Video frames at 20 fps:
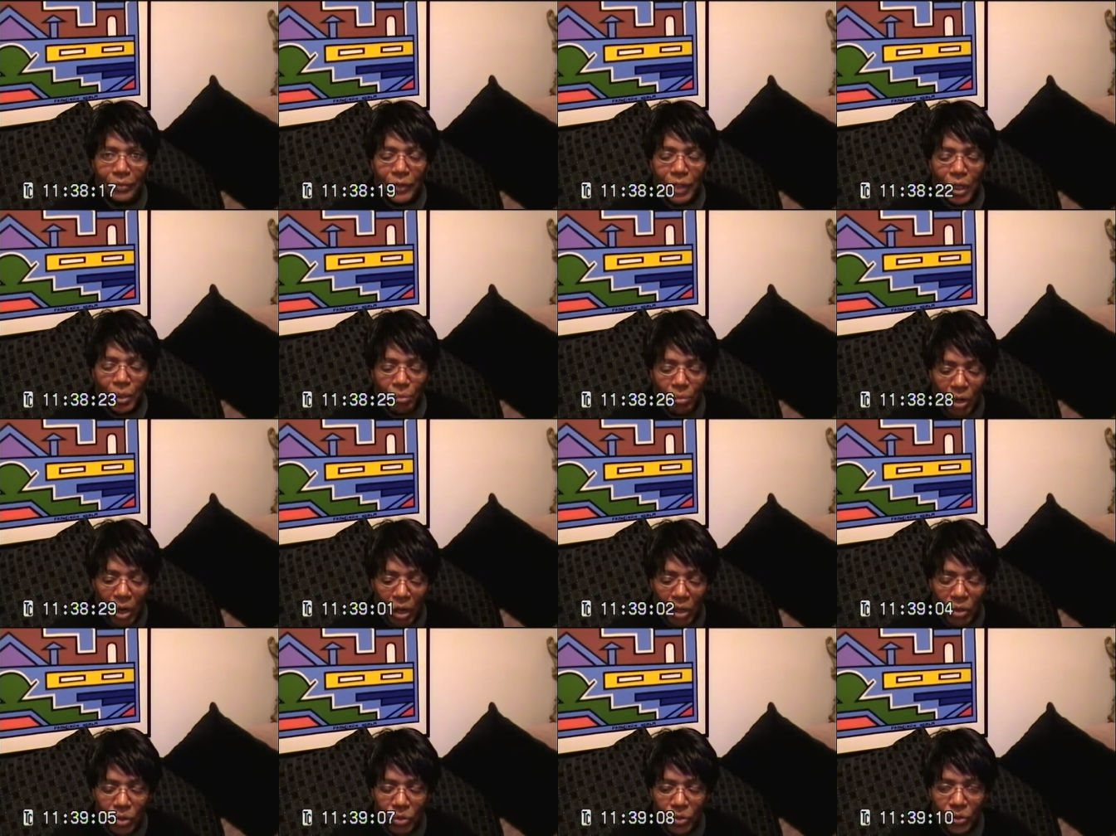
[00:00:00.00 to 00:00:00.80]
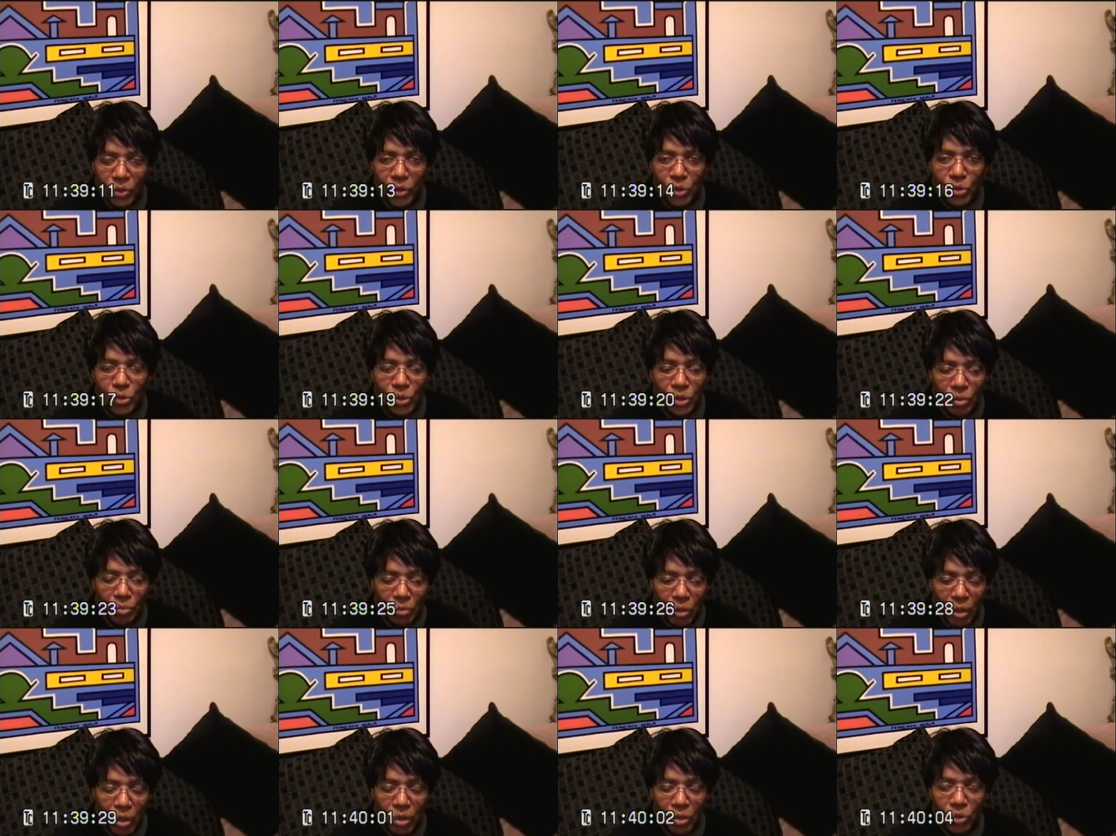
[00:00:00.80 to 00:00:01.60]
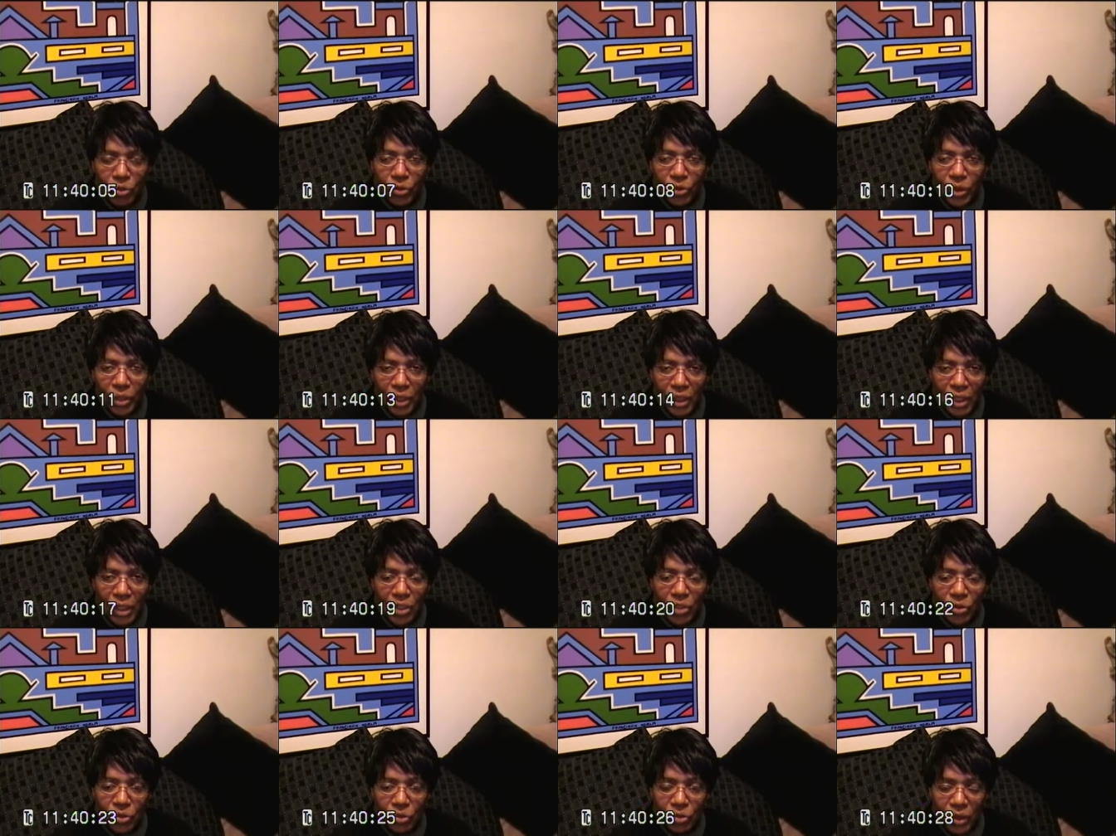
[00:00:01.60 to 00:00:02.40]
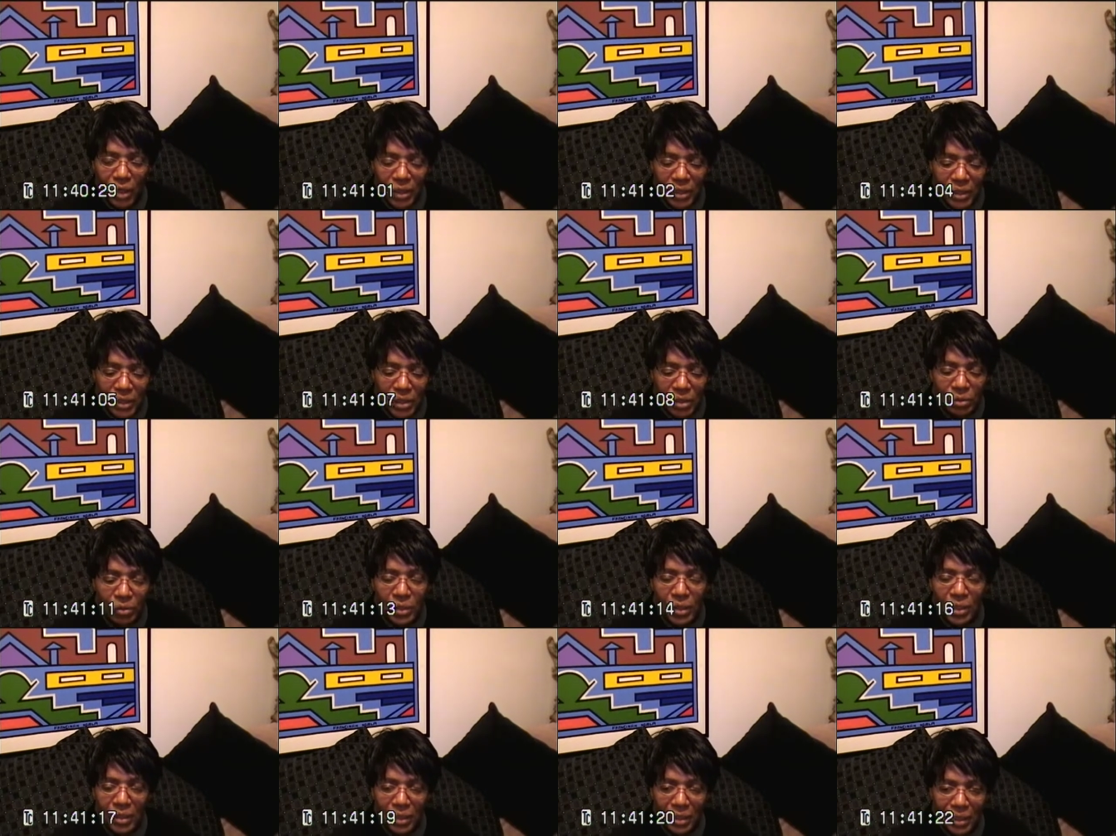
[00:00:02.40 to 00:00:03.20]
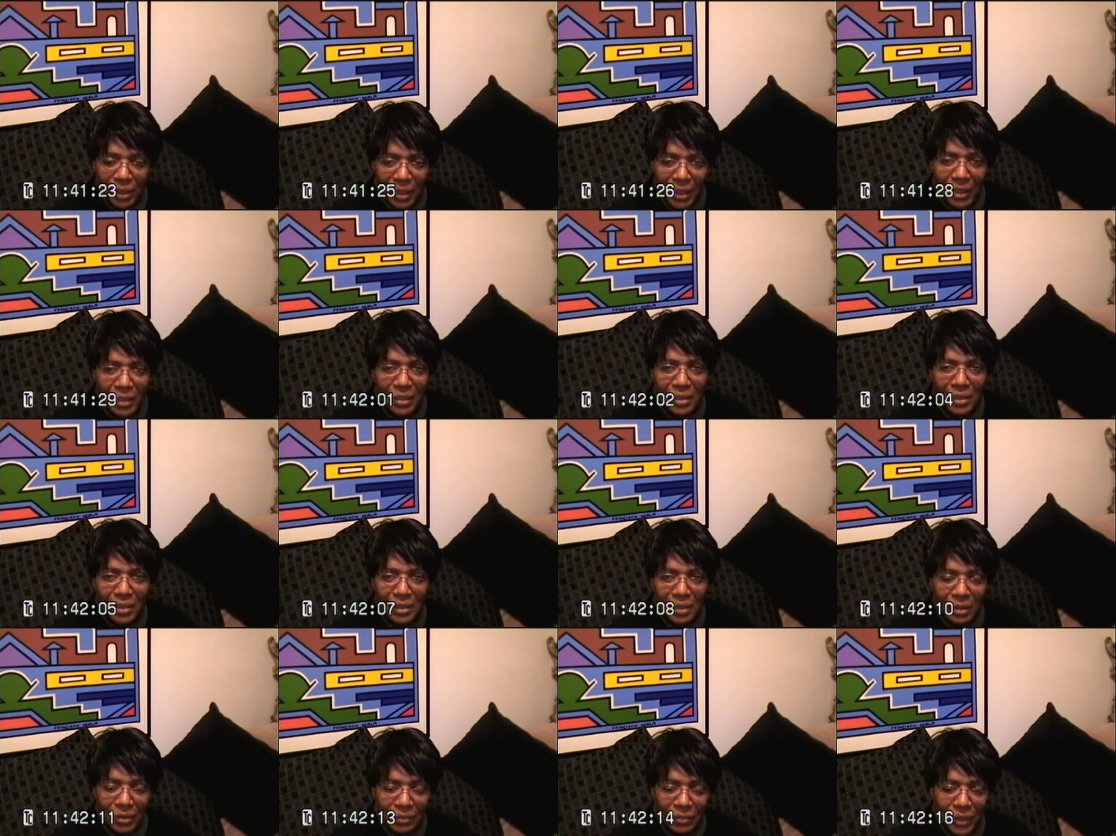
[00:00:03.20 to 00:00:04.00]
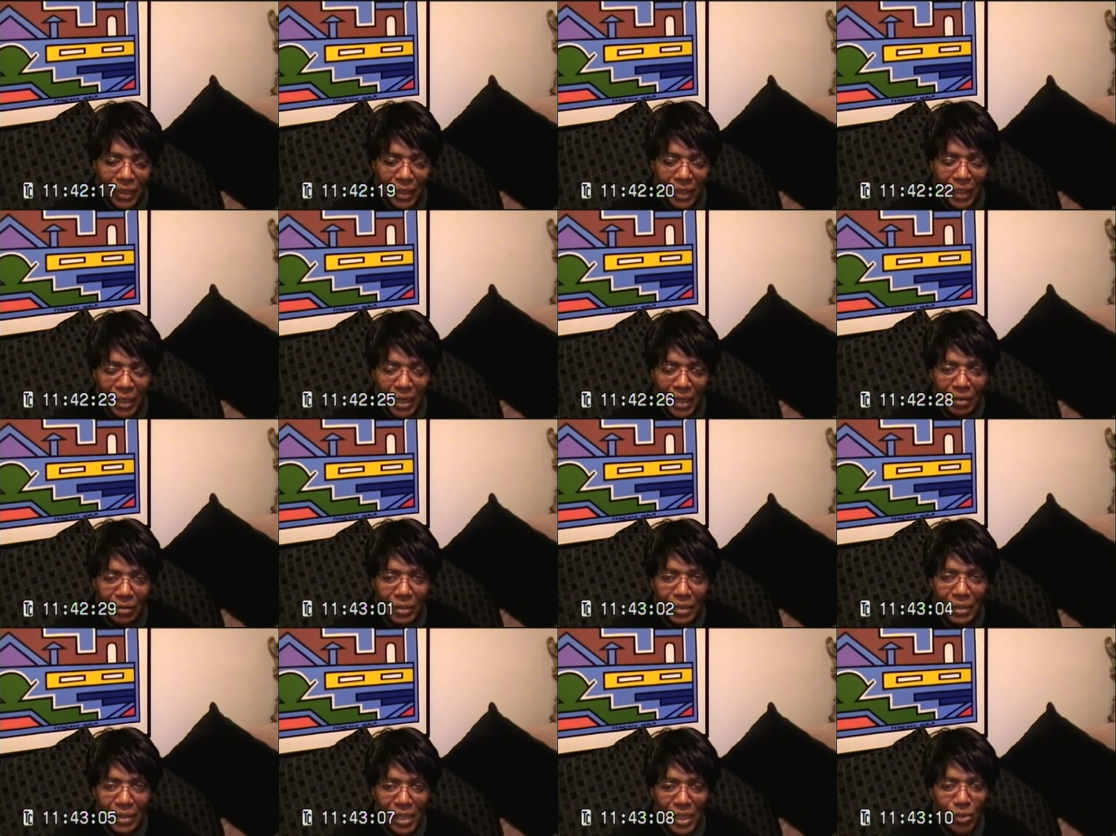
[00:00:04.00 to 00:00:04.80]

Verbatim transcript: Martin Luther, using Martin Luther King's criteria, the content of their character.